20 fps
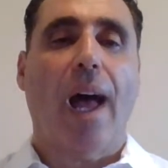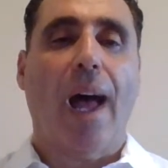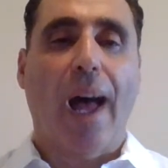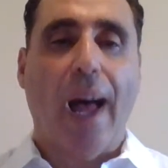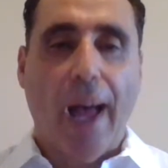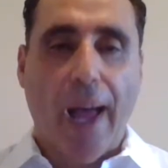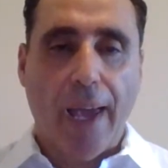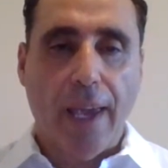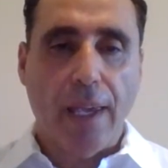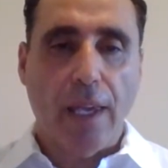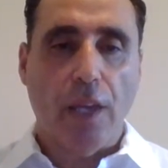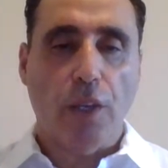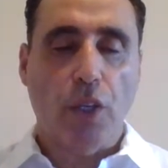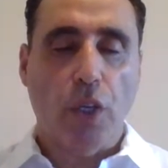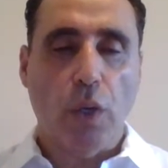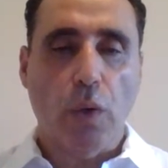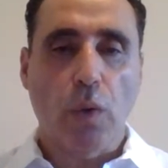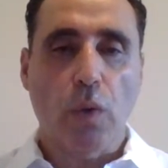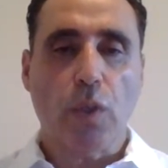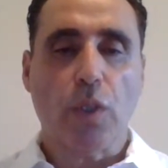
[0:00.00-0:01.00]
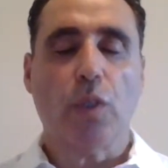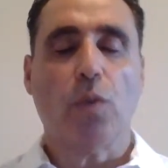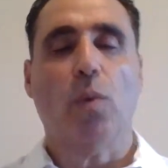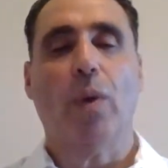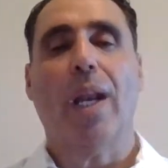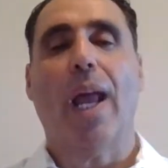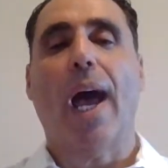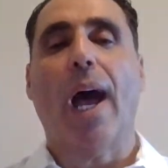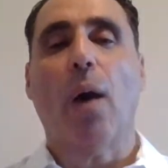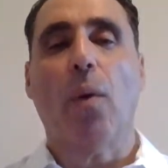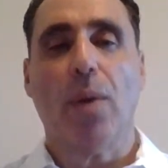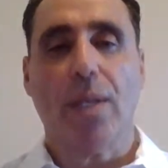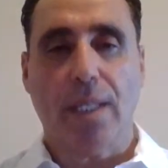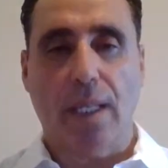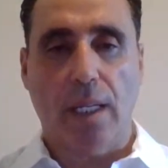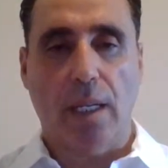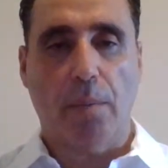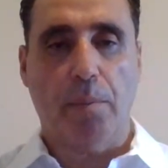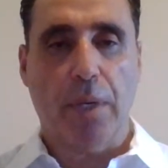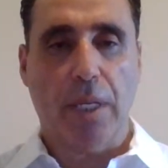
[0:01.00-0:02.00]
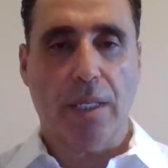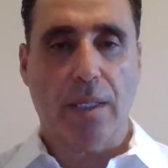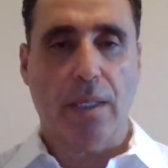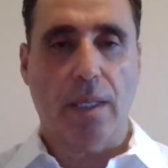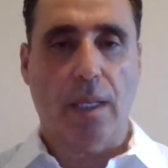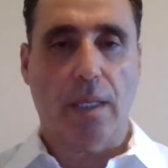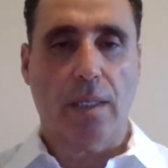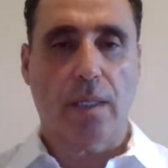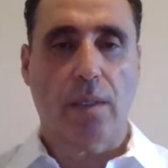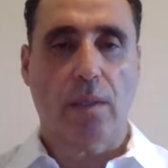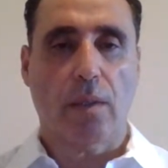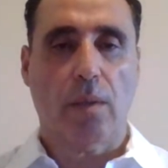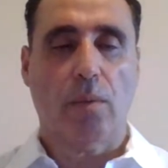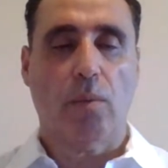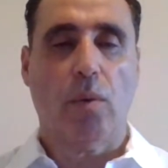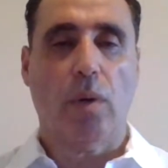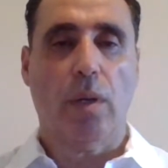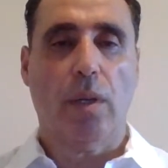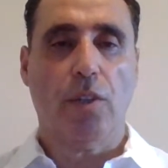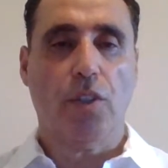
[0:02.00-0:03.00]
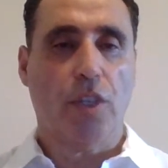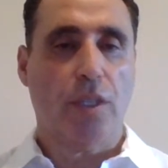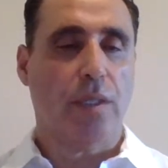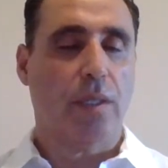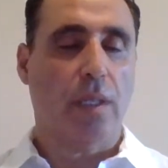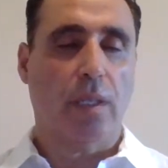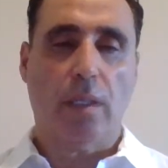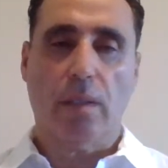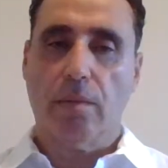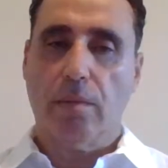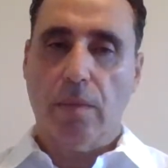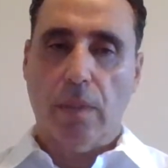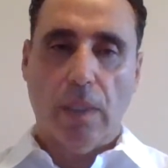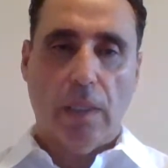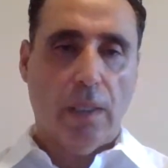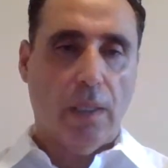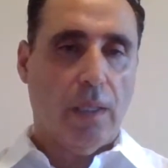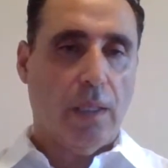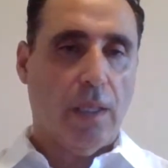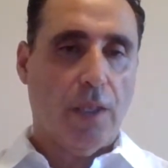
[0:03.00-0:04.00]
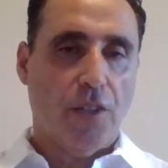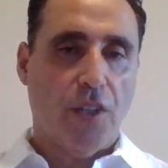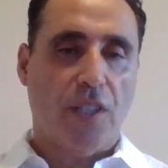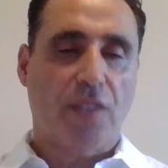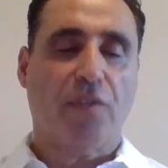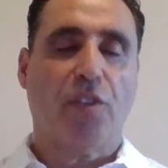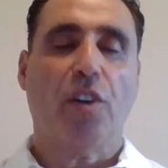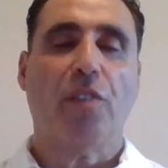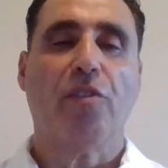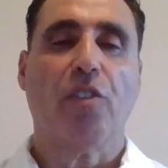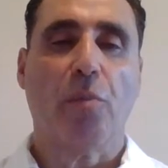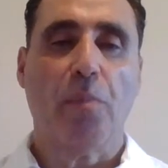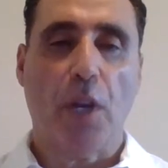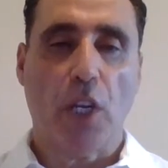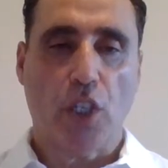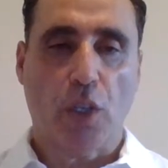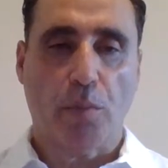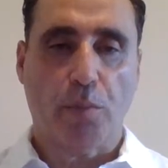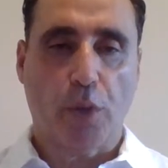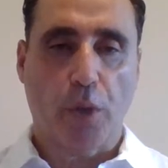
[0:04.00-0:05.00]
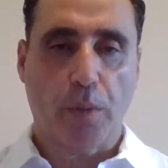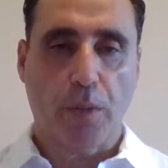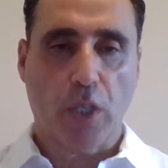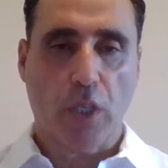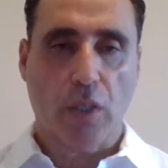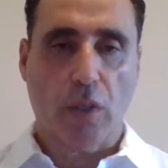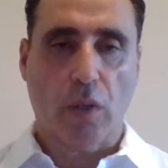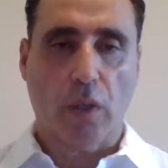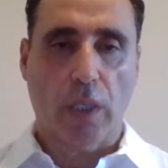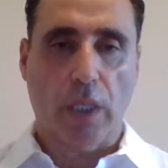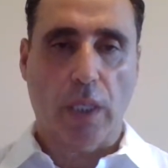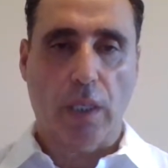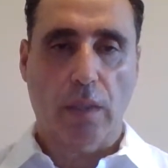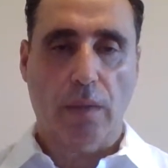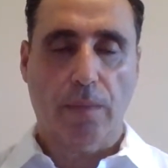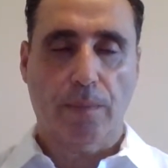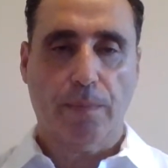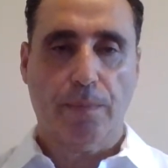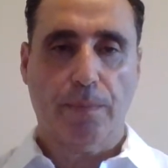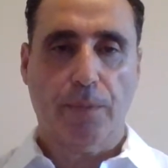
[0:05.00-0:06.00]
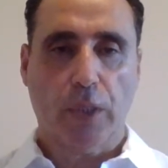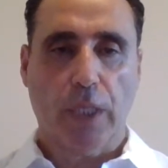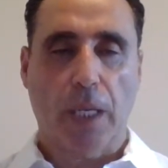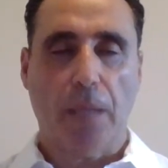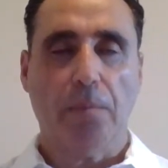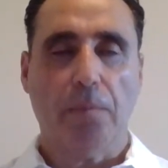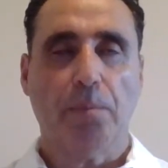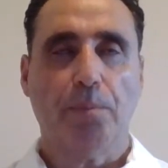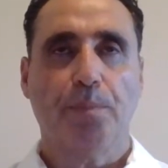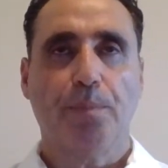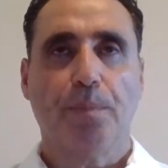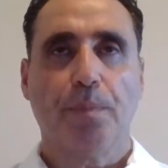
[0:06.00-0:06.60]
I used when I was in the business, just for information purposes only, okay?